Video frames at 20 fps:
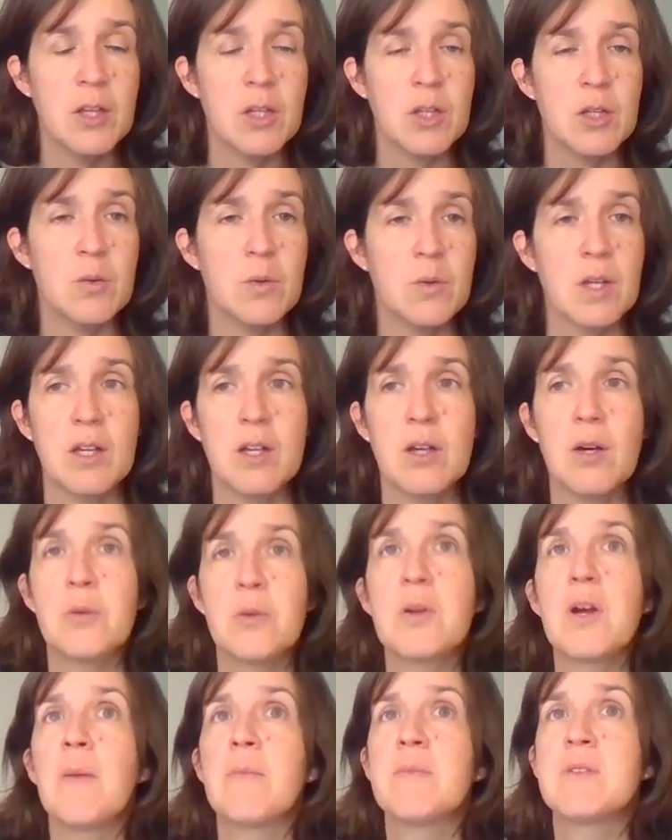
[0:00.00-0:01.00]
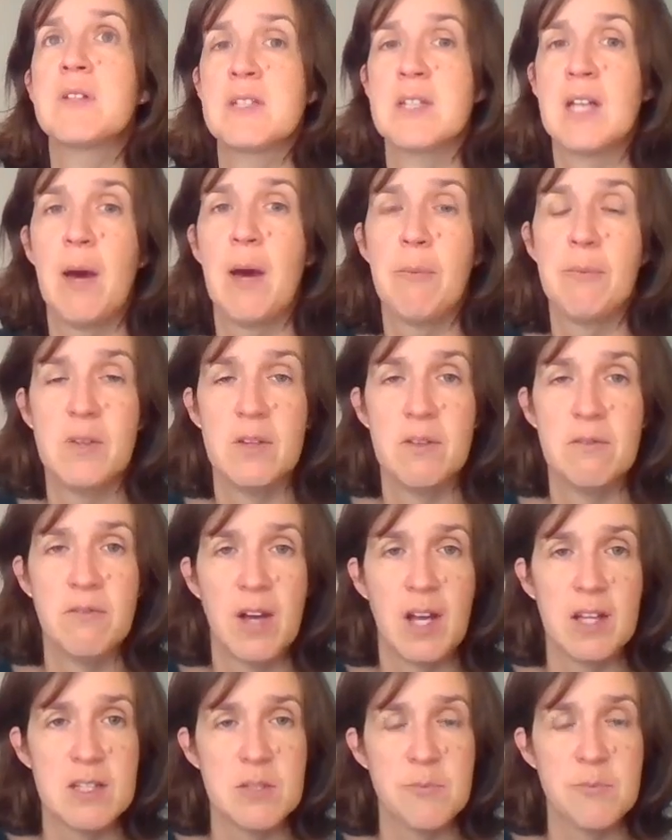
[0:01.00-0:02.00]
You can go up to the top and
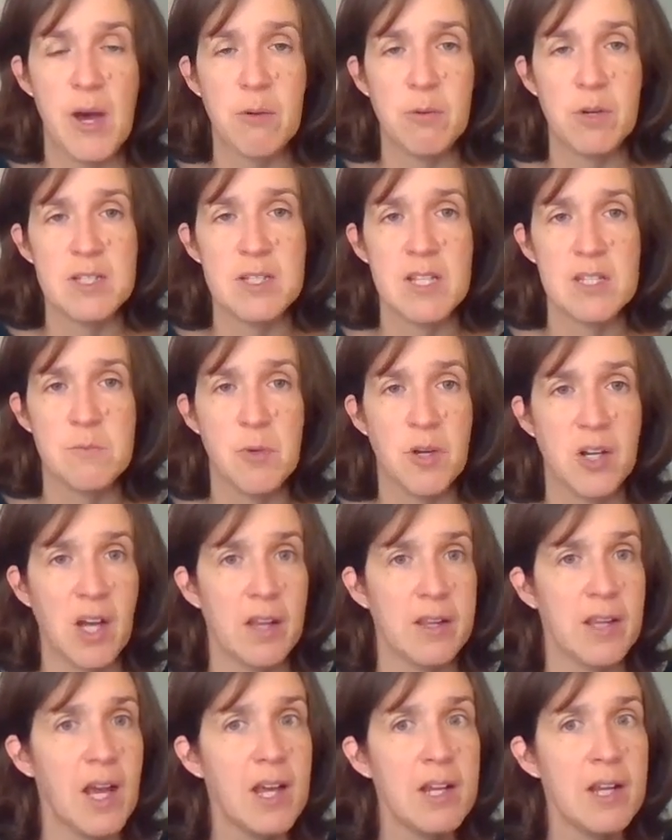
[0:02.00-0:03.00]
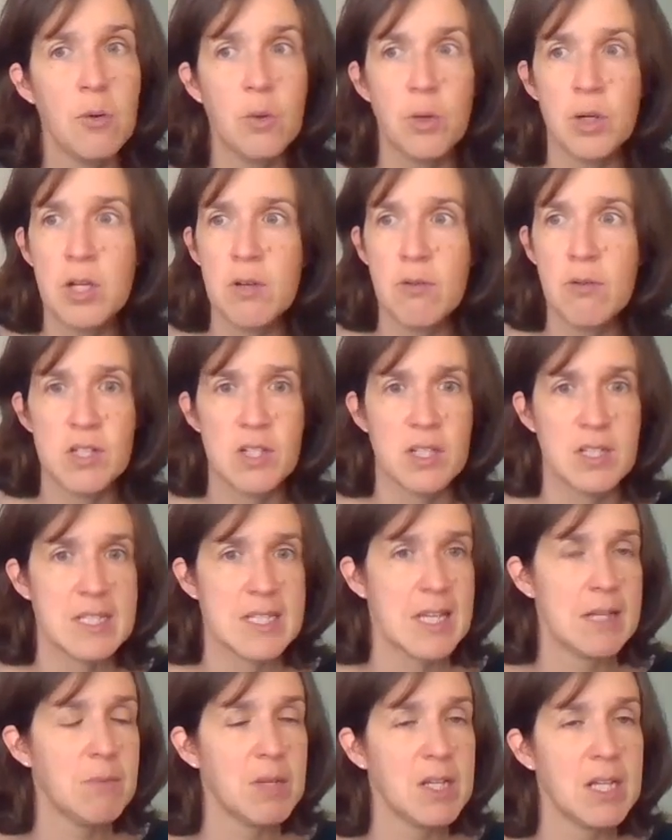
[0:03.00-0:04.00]
find the spot where it says book online, or you can just
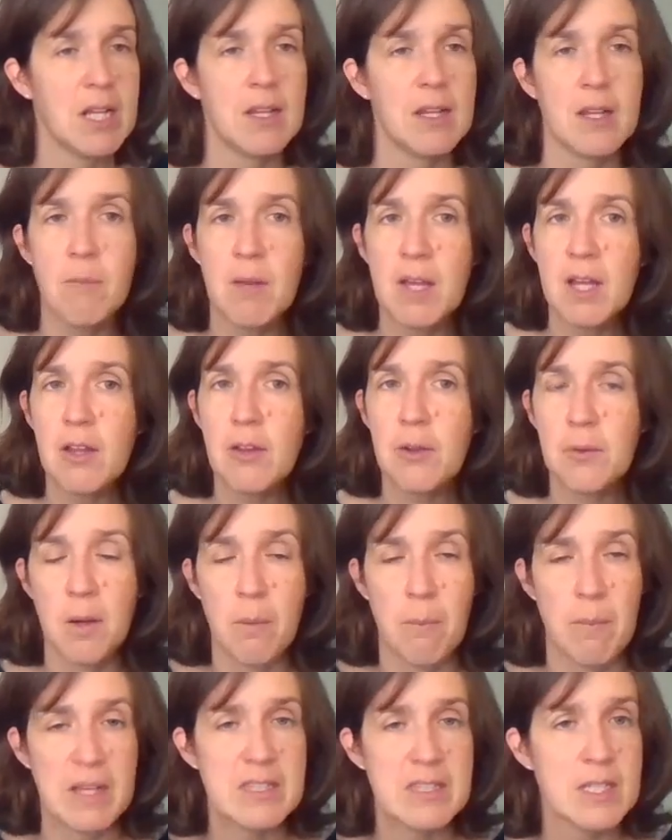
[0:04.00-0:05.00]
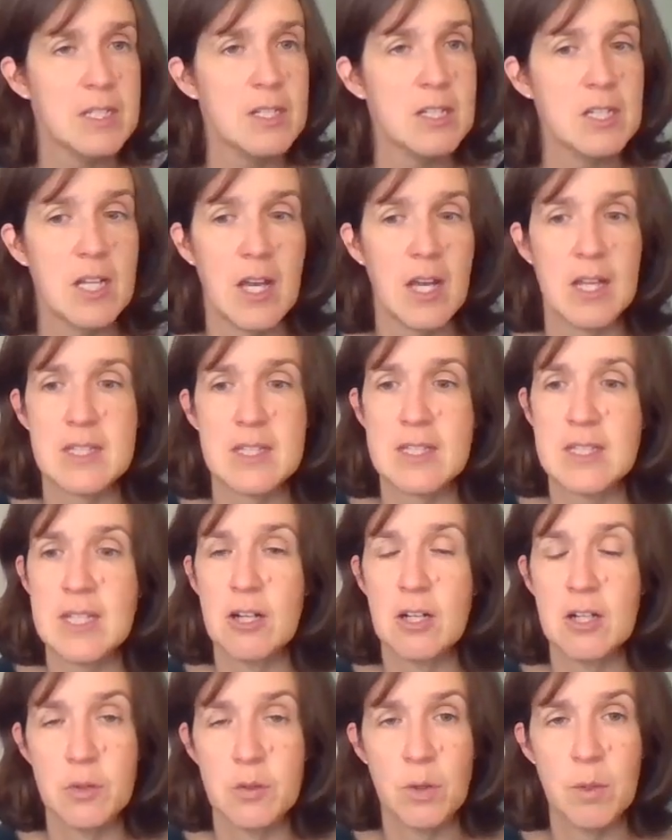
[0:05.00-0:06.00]
send me an email or a message at
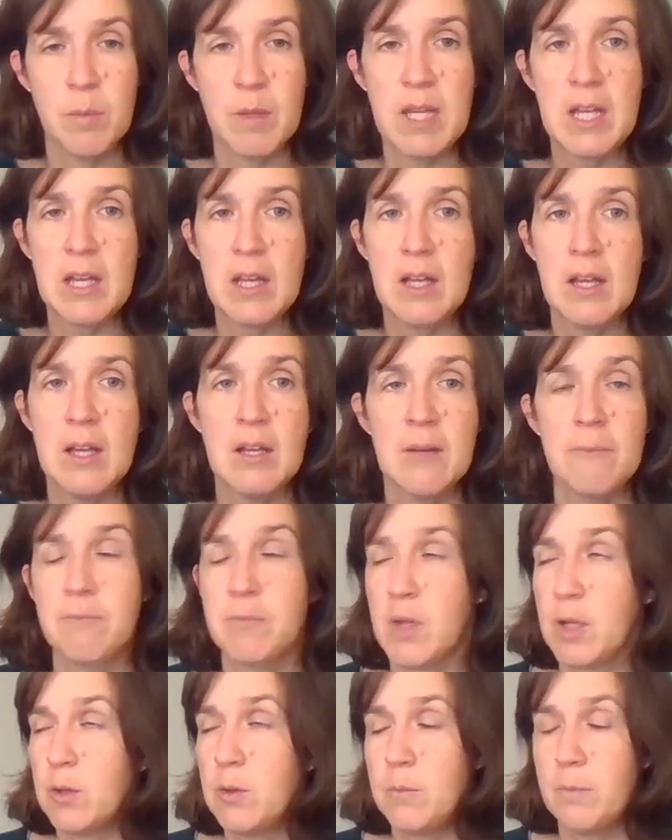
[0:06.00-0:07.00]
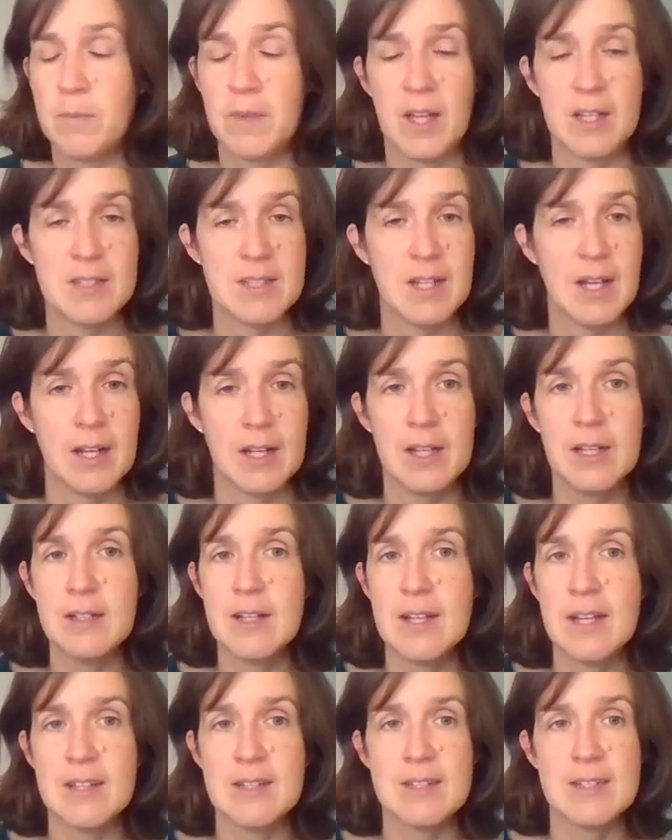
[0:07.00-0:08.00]
sarahtorpy Nope, that's not
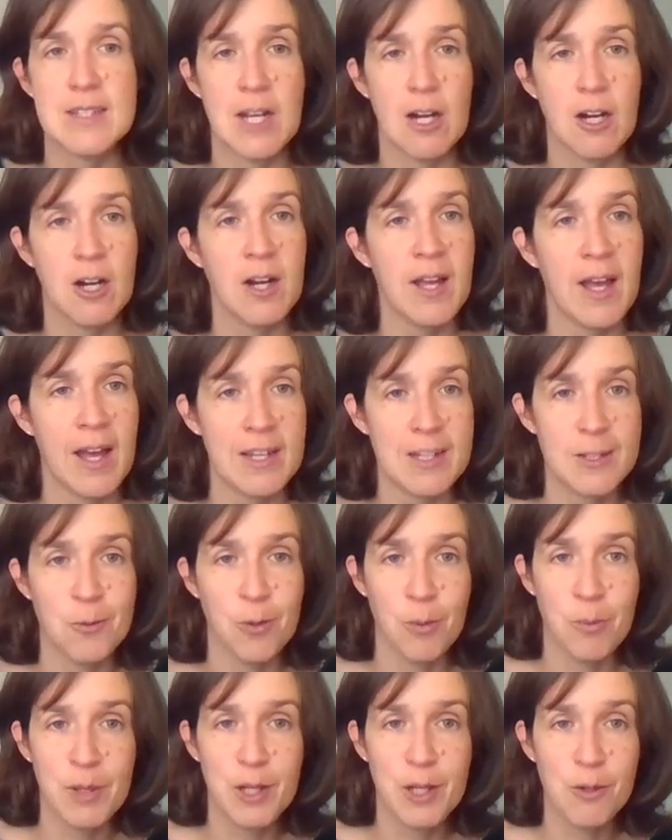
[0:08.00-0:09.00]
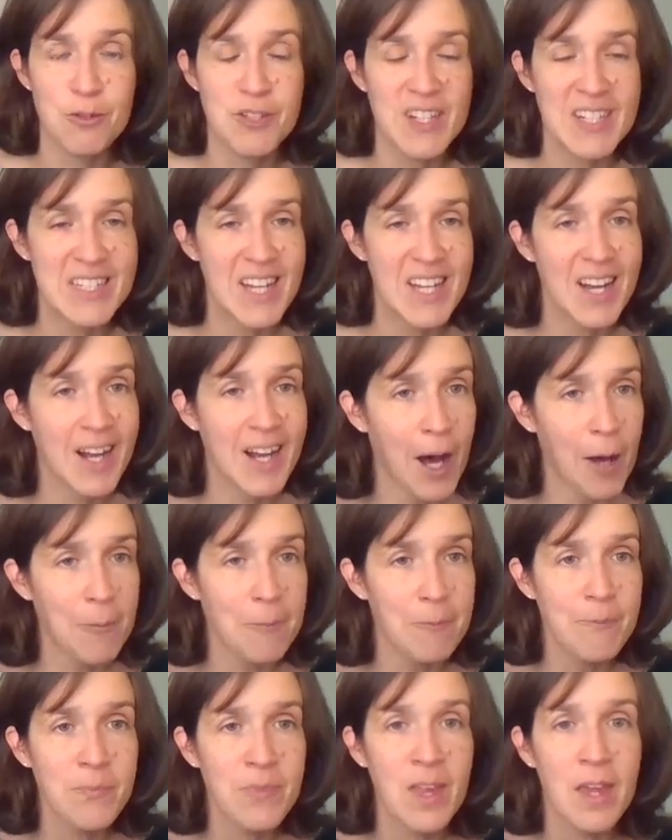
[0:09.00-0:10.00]
it. It's
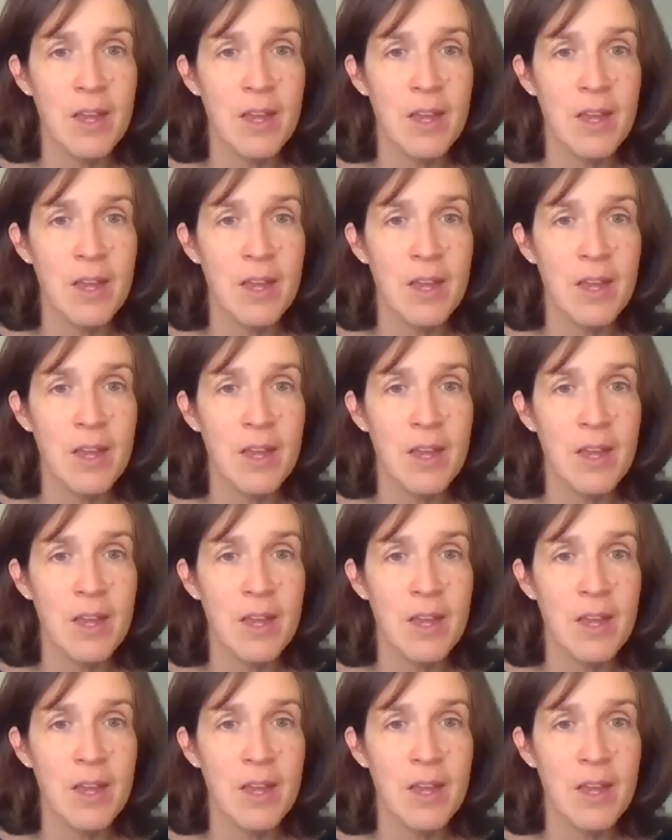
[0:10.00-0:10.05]
sarah@torpycoaching.com.